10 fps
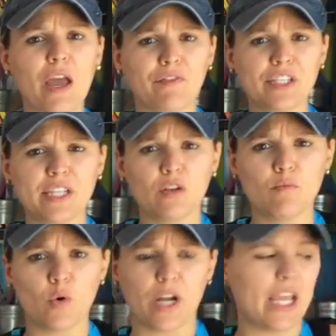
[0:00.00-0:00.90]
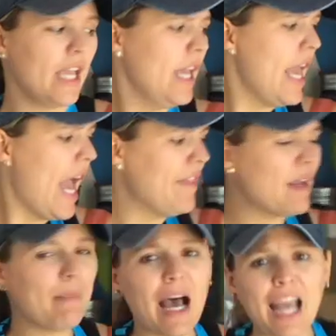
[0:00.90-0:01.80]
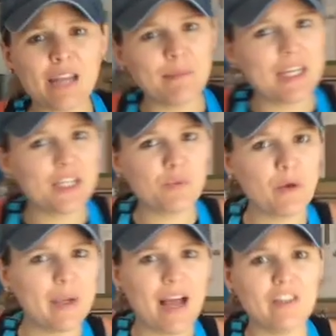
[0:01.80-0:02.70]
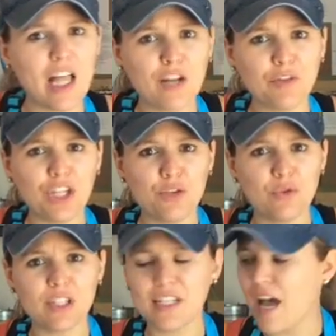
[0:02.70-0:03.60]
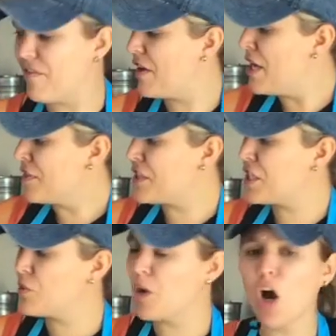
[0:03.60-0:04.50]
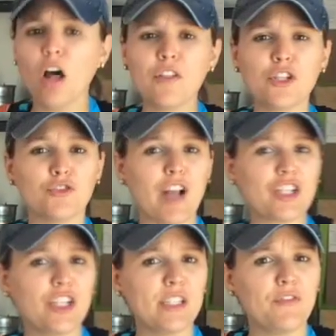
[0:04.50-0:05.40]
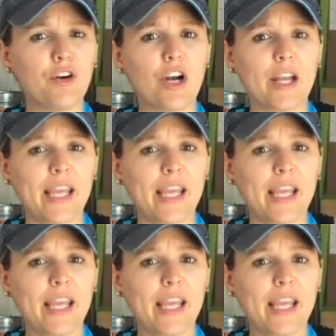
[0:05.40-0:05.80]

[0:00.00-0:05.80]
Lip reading: every single morning. And then behind me is where we have a lot of really cool stuff. This is where all the directions for our